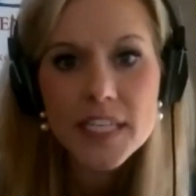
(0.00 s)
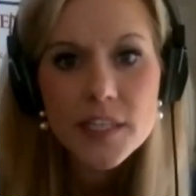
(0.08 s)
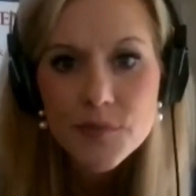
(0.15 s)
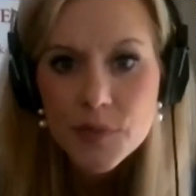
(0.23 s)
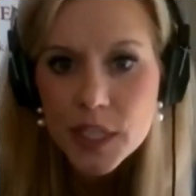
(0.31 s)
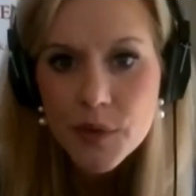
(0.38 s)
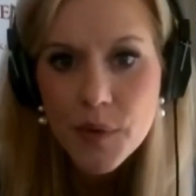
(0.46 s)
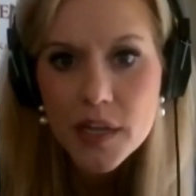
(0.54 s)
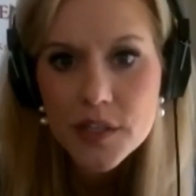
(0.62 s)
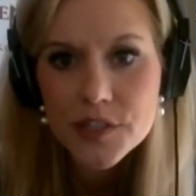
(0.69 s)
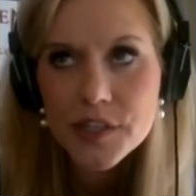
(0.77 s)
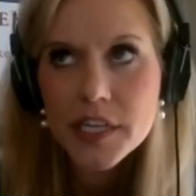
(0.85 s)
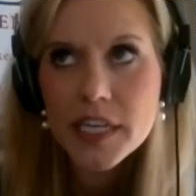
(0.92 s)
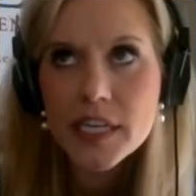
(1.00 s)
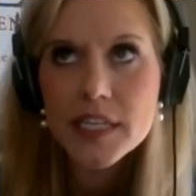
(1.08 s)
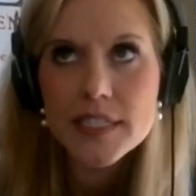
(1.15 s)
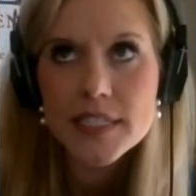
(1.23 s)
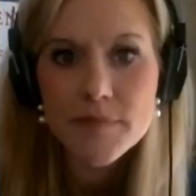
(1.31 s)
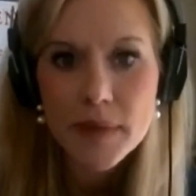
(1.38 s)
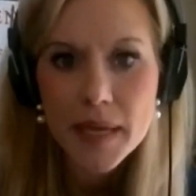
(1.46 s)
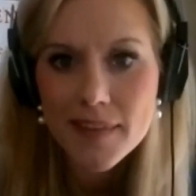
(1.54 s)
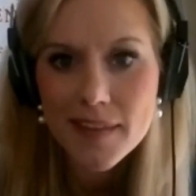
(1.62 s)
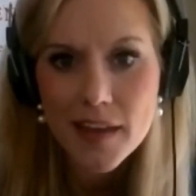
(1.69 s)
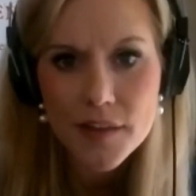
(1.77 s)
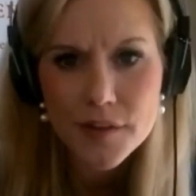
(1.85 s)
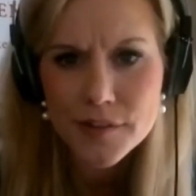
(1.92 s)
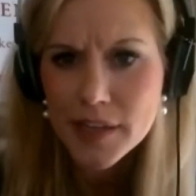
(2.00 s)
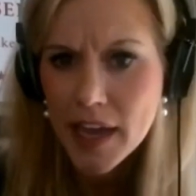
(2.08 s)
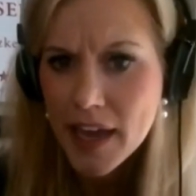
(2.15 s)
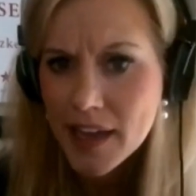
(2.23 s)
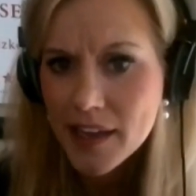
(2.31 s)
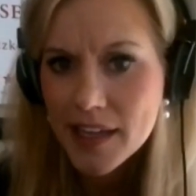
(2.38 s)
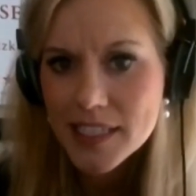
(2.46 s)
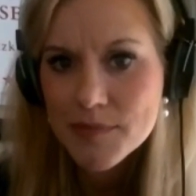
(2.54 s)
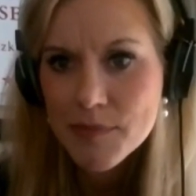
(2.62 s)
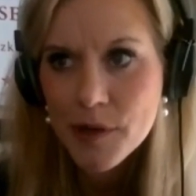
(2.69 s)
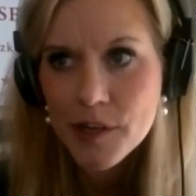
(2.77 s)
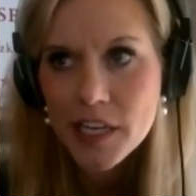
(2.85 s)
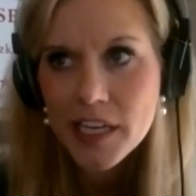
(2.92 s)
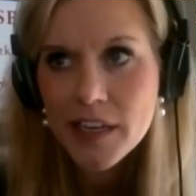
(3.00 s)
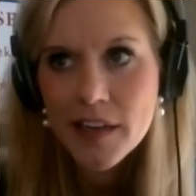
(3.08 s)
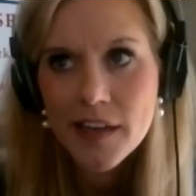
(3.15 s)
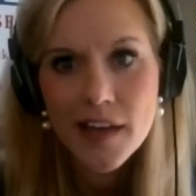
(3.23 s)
he did really well during his debate the other day against bernie